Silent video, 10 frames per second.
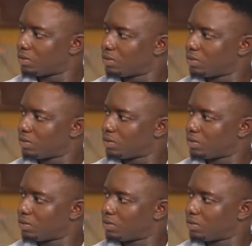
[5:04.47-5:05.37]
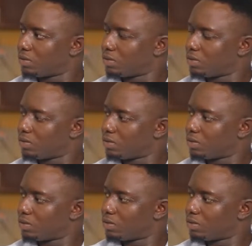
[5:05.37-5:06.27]

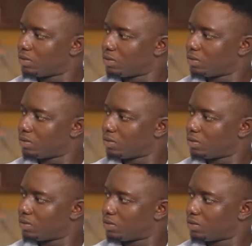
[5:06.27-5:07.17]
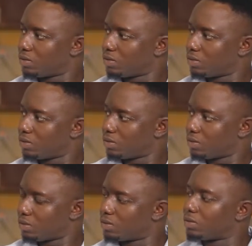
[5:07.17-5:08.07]

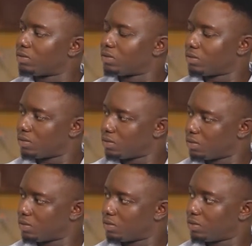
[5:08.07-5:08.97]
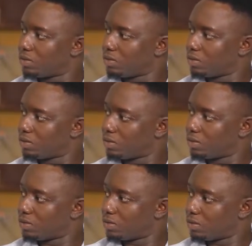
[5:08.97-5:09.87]

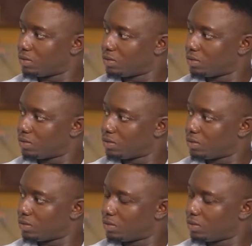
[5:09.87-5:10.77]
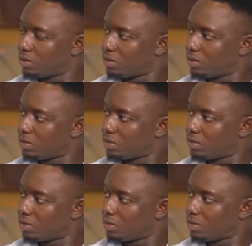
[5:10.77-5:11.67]

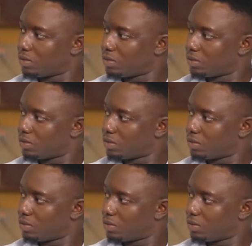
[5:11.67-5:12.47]
(not speaking)